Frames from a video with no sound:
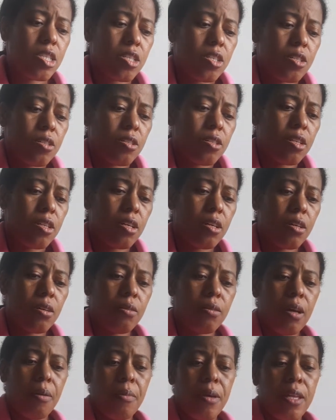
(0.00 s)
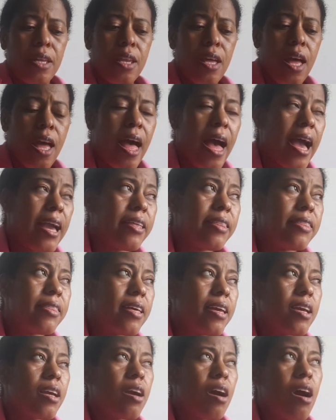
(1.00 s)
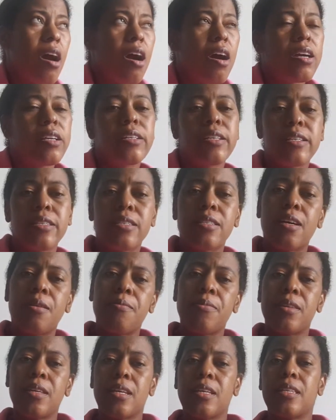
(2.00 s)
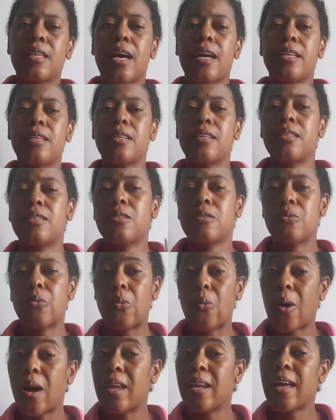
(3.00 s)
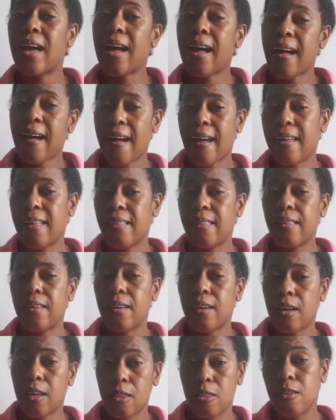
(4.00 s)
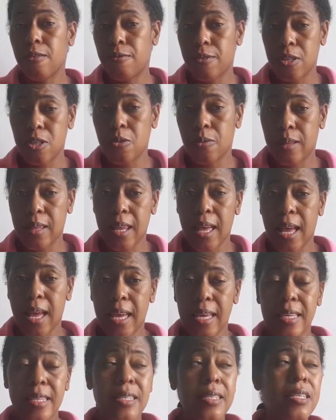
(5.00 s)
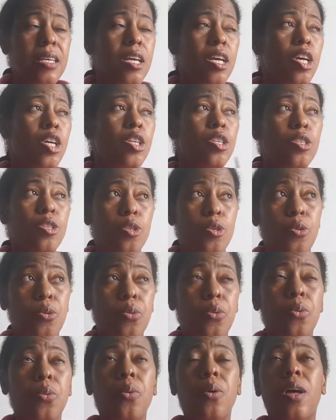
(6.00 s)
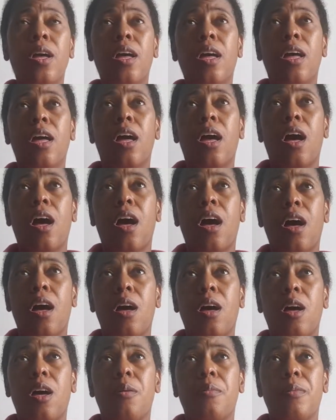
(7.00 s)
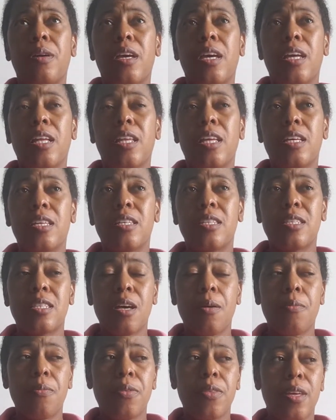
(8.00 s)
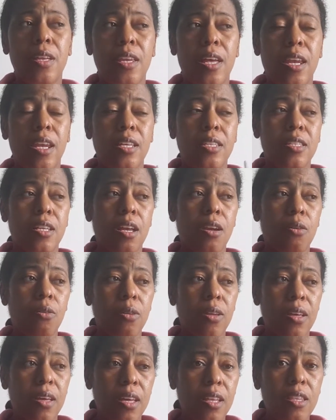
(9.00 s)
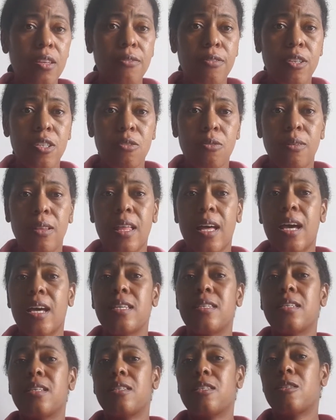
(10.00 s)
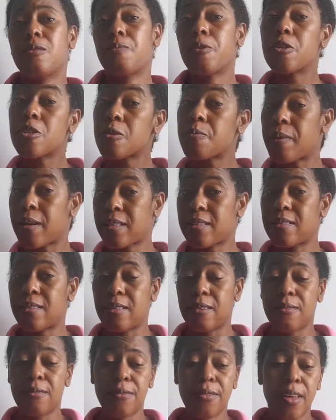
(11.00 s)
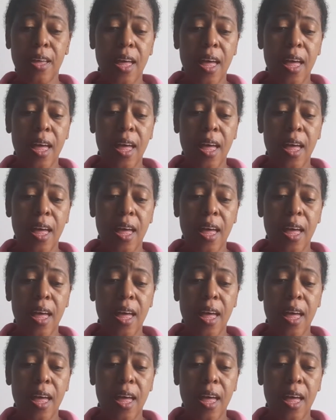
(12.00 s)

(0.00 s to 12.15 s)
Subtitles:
to, I mean, I think art is something that is, one, highly individualized. Two, it is something that is not only individualized, it's perspective,